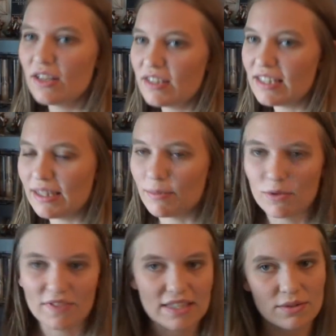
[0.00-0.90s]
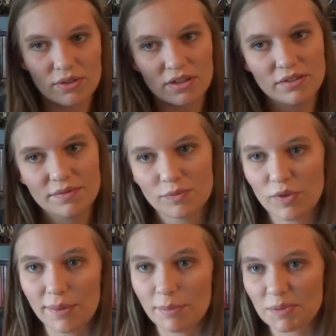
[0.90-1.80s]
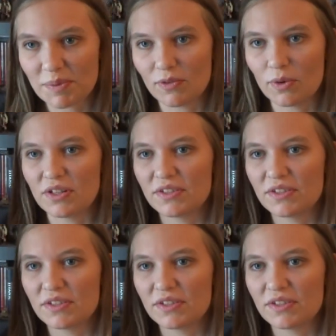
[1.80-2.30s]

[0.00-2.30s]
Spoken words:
seen the movies or read the books before.